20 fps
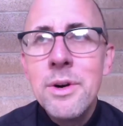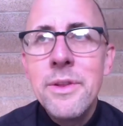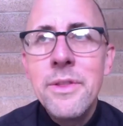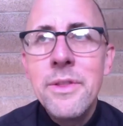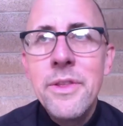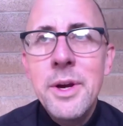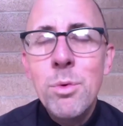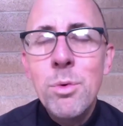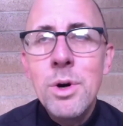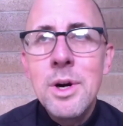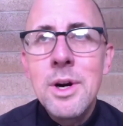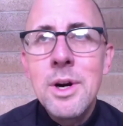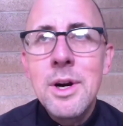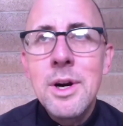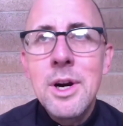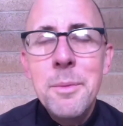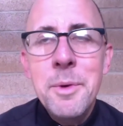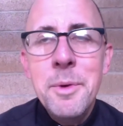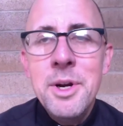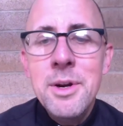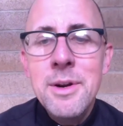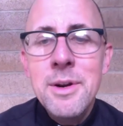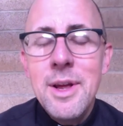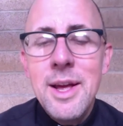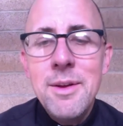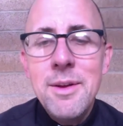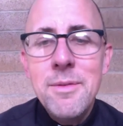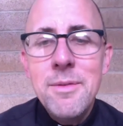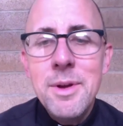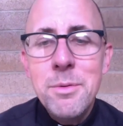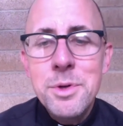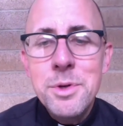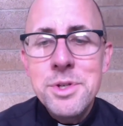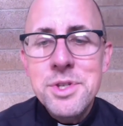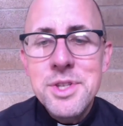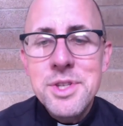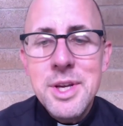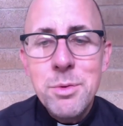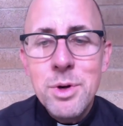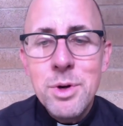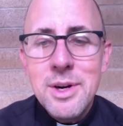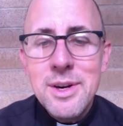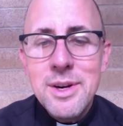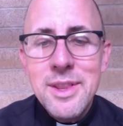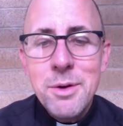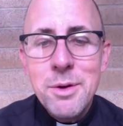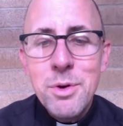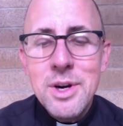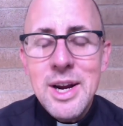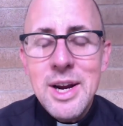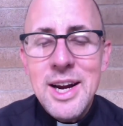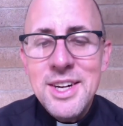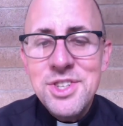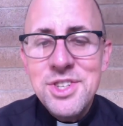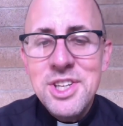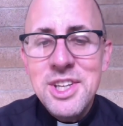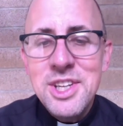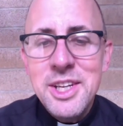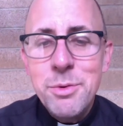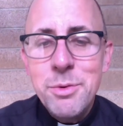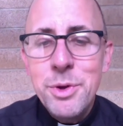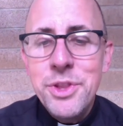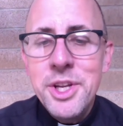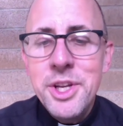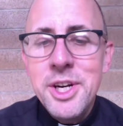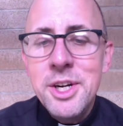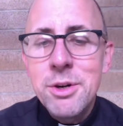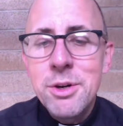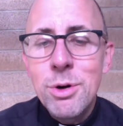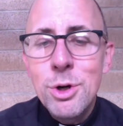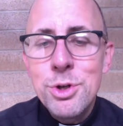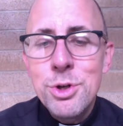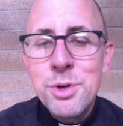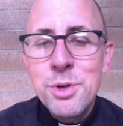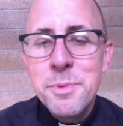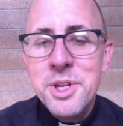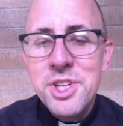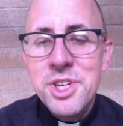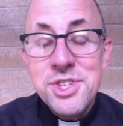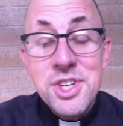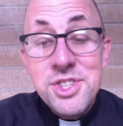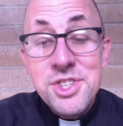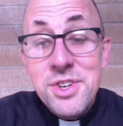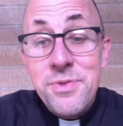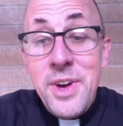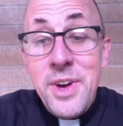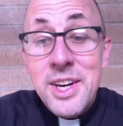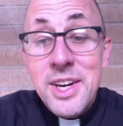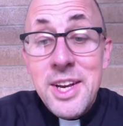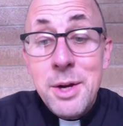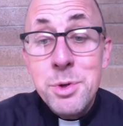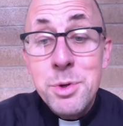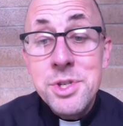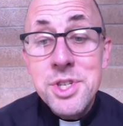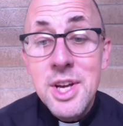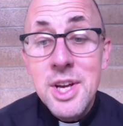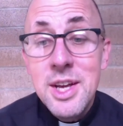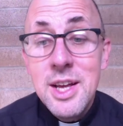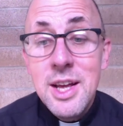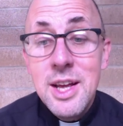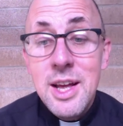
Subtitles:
they were coming. They were constantly within encroachment distance. In fact, I was